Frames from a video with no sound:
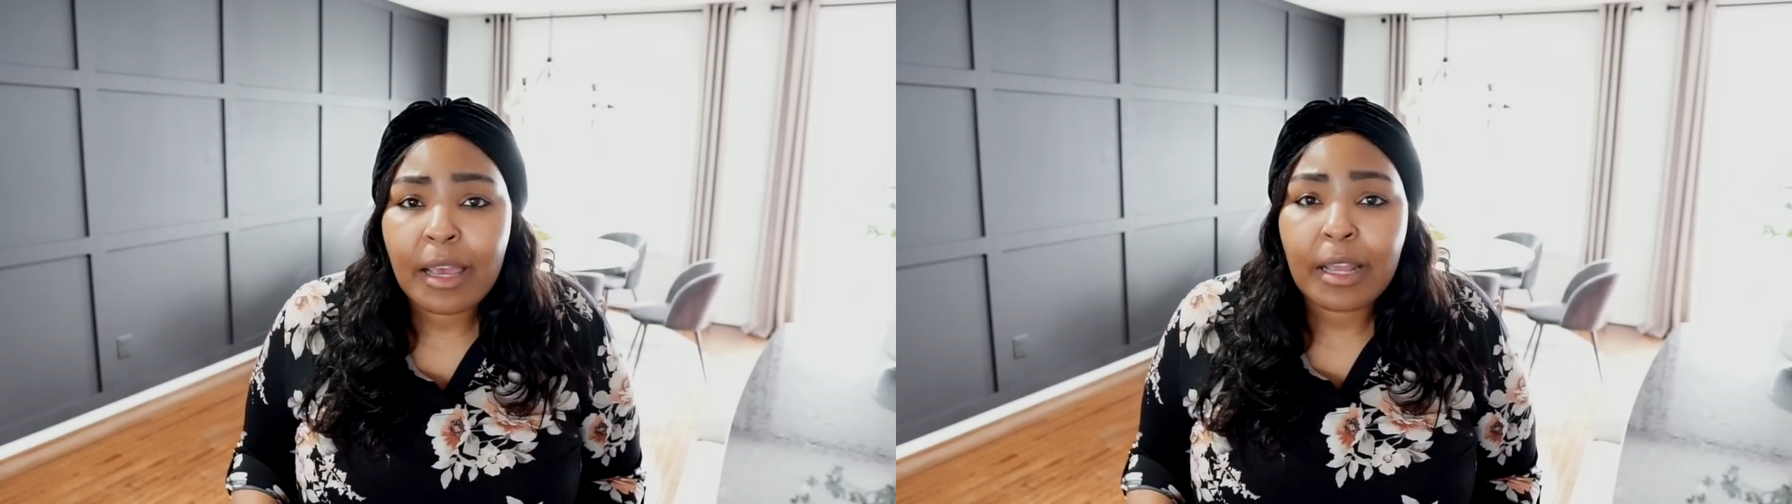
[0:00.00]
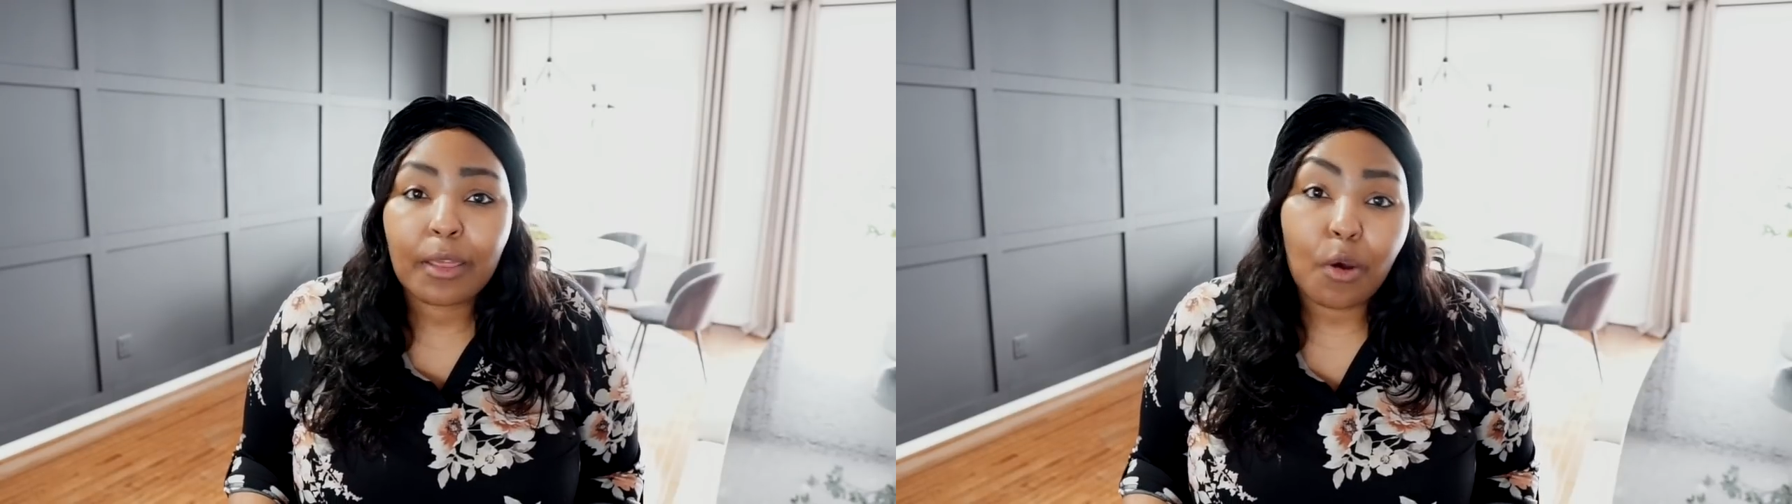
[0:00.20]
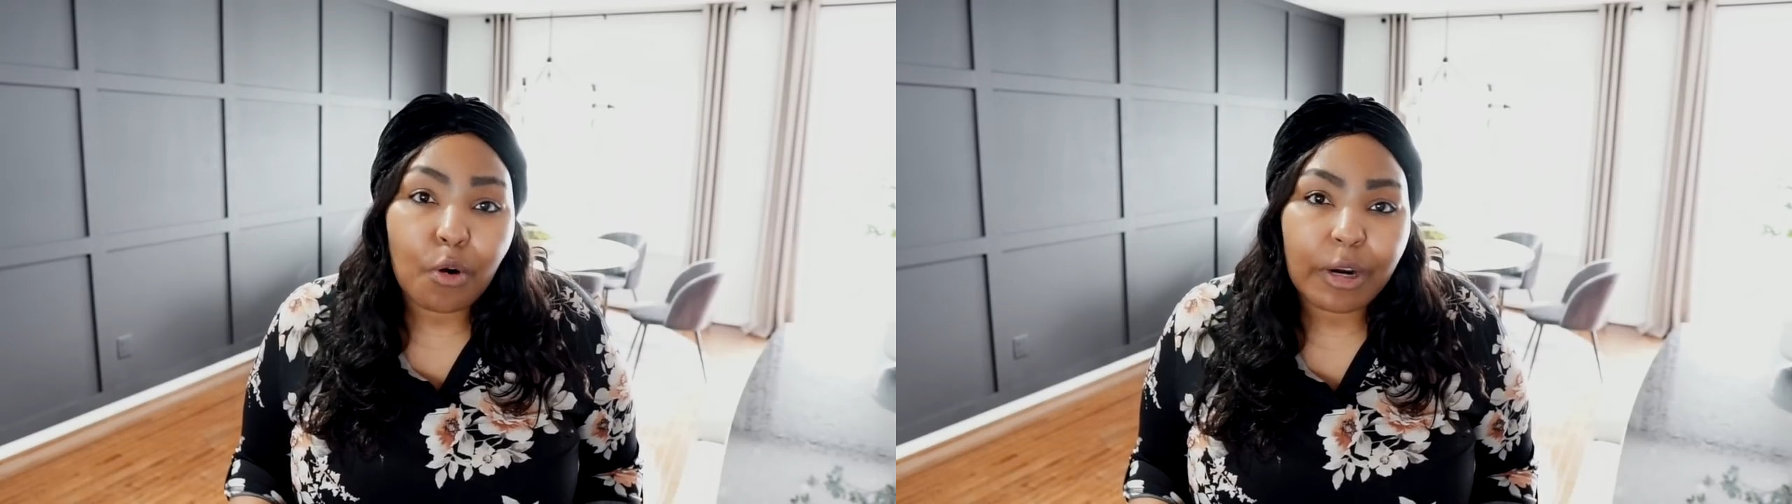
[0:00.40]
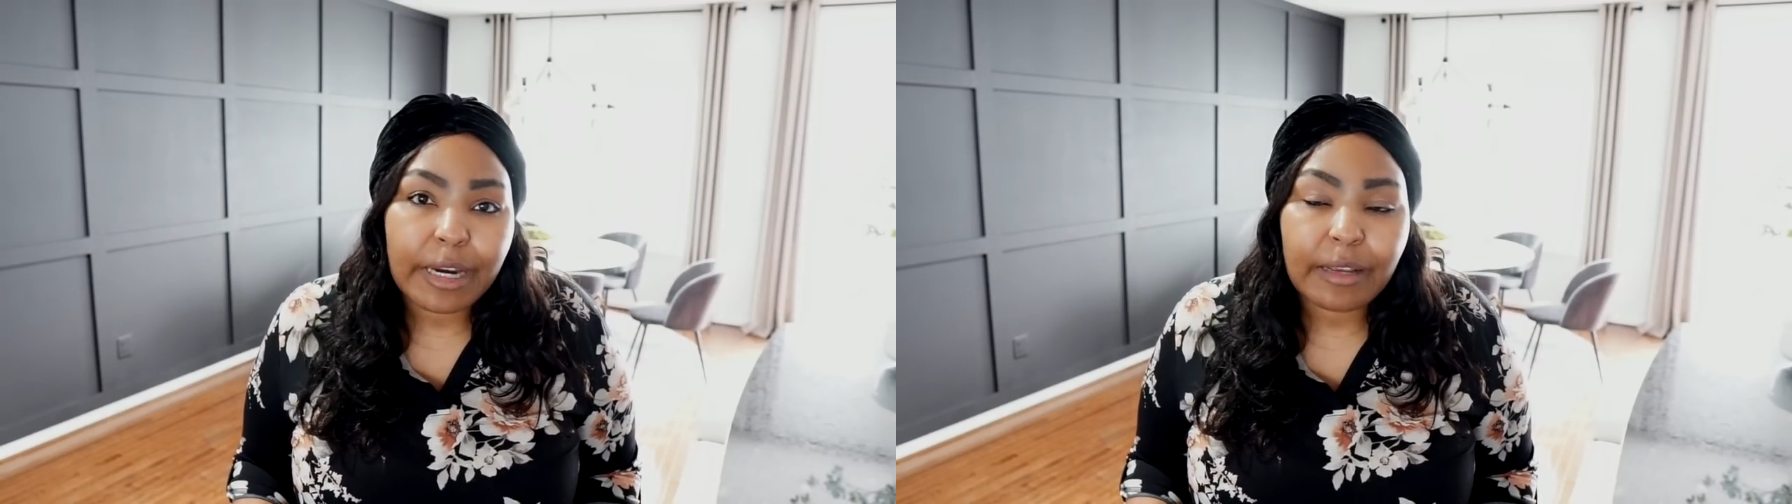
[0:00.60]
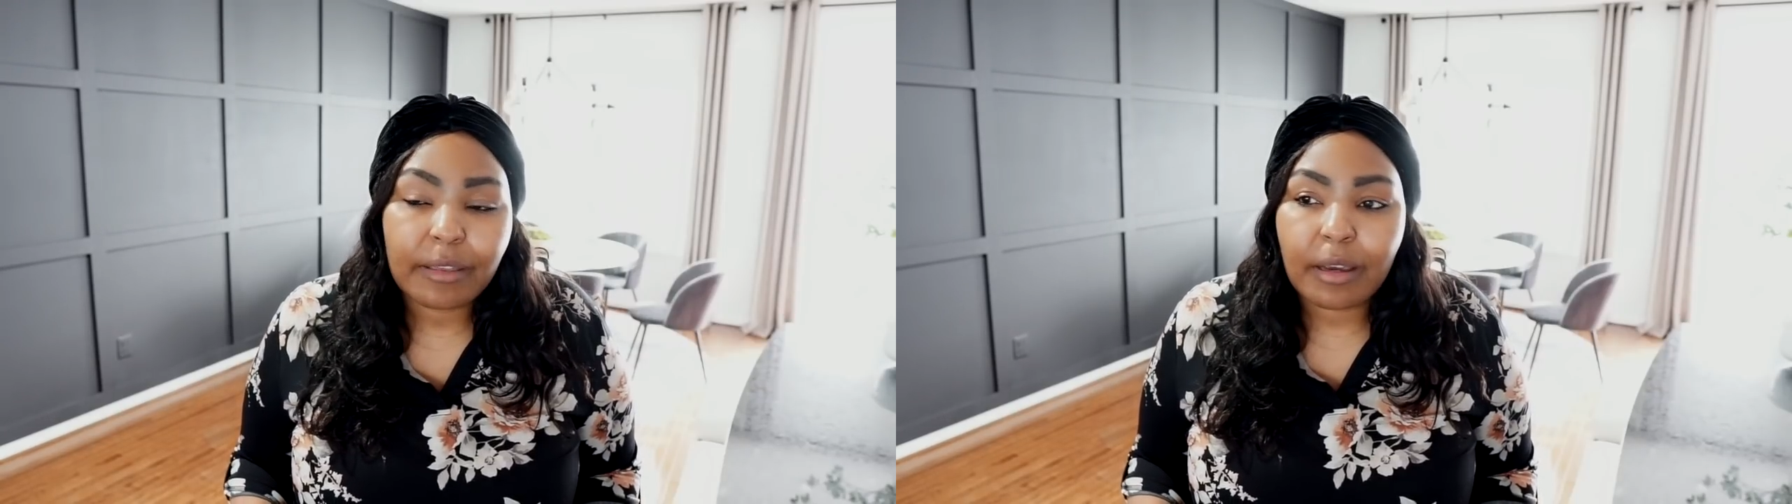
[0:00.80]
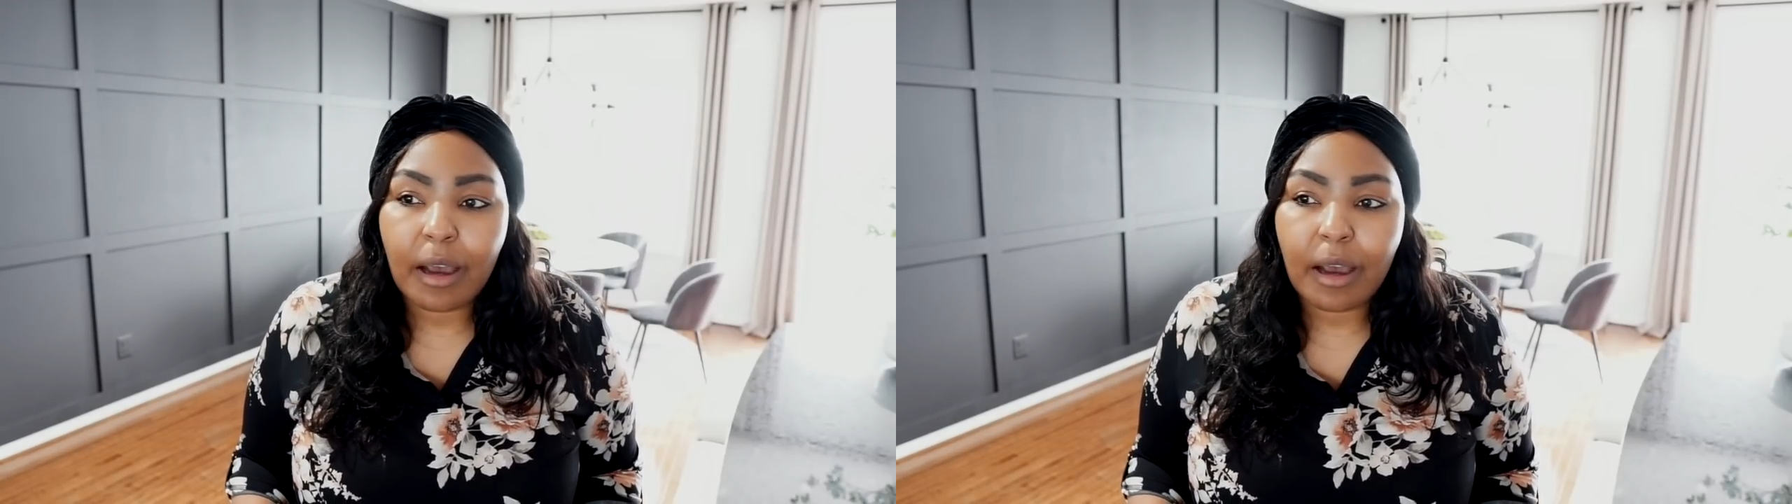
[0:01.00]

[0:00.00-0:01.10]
lowering the